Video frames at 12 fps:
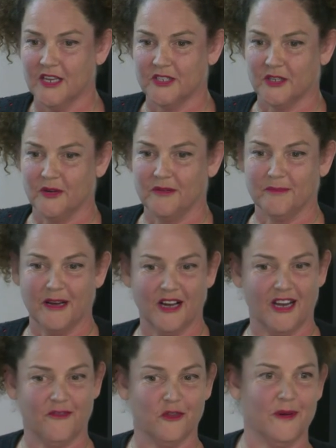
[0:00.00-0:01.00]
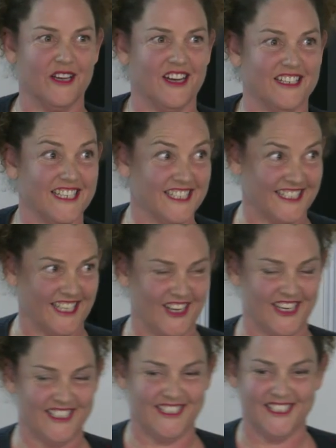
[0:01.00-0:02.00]
So my kind of four big ideas, think
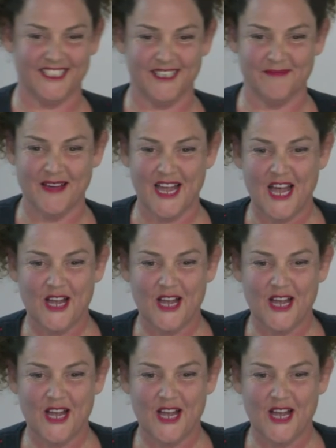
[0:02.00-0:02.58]
like a system,